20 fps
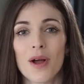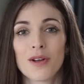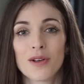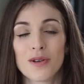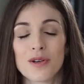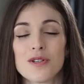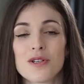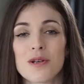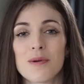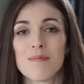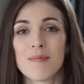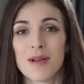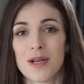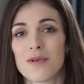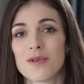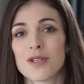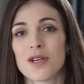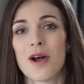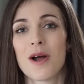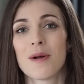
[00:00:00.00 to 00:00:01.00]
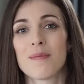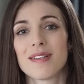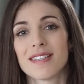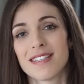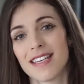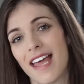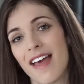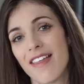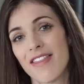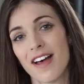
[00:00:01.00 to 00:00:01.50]
a good meal time
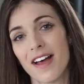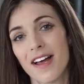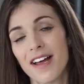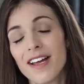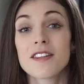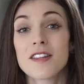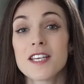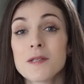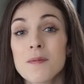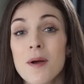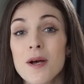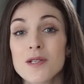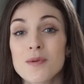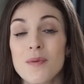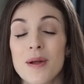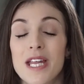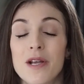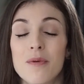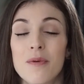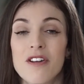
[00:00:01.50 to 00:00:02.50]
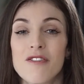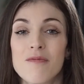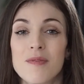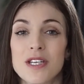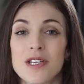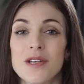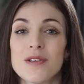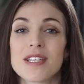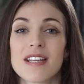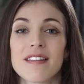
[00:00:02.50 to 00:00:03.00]
together. So this past week we've been
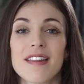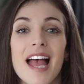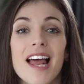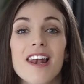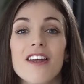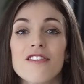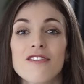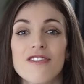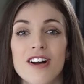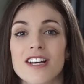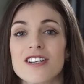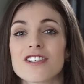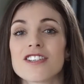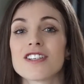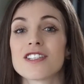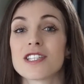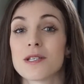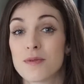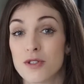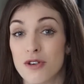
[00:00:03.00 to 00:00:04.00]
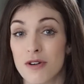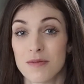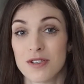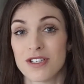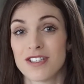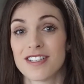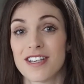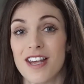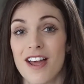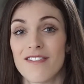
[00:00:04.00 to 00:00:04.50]
using the HelloFresh
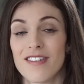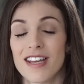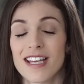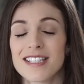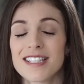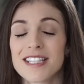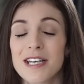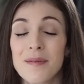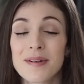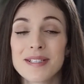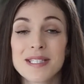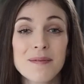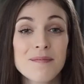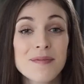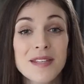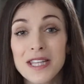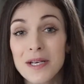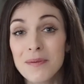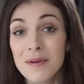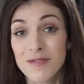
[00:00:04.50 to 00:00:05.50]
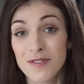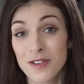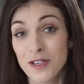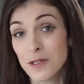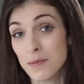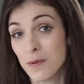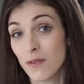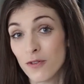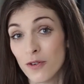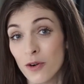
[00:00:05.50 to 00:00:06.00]
subscription service. Now it's something that we've
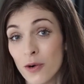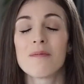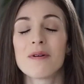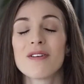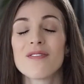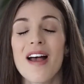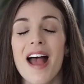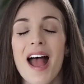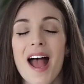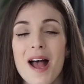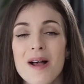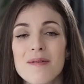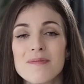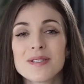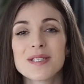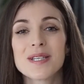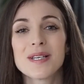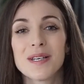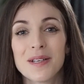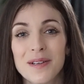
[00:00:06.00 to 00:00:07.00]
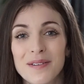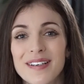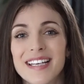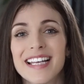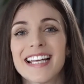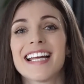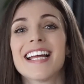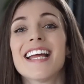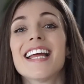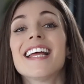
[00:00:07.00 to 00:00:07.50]
used before and we've
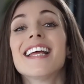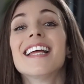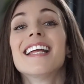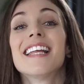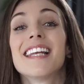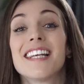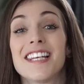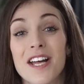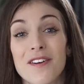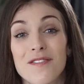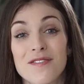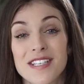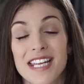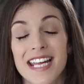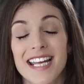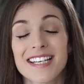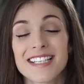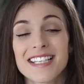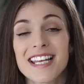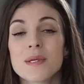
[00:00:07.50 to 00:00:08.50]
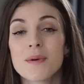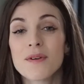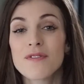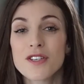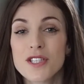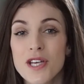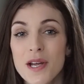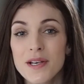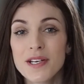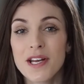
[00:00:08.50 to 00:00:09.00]
absolutely loved it. So if
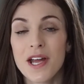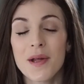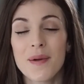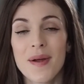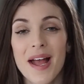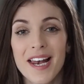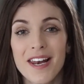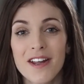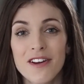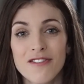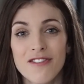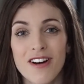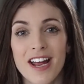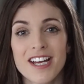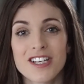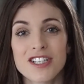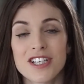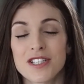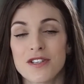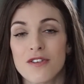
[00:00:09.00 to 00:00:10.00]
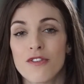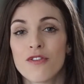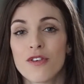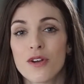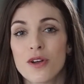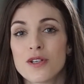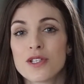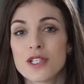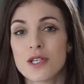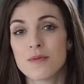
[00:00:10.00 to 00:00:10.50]
you don't know, HelloFresh is a
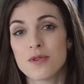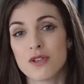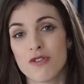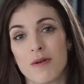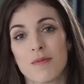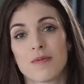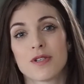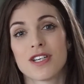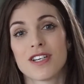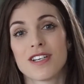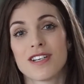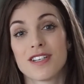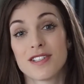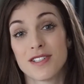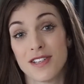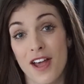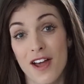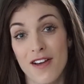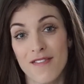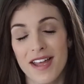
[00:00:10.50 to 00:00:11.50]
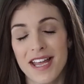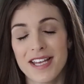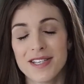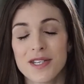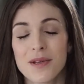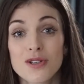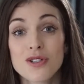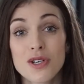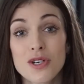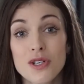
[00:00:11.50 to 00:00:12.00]
food subscription service.
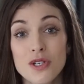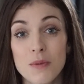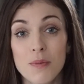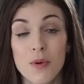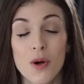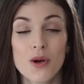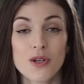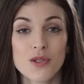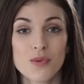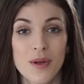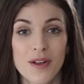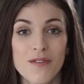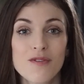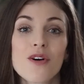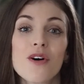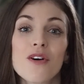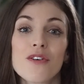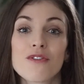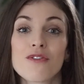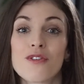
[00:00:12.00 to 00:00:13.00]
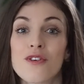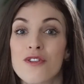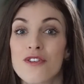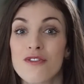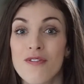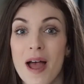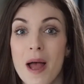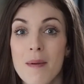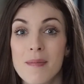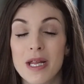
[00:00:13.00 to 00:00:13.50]
You choose your box. We've gone for the
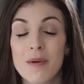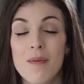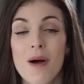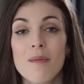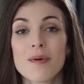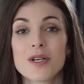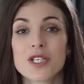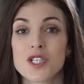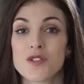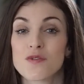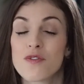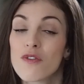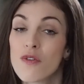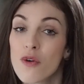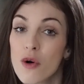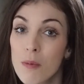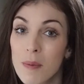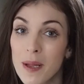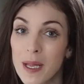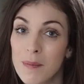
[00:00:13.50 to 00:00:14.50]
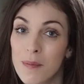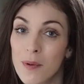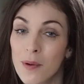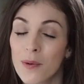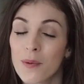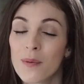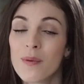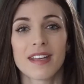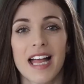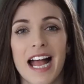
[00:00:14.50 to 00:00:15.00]
family one, which is for 4
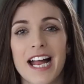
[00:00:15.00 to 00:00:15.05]
people,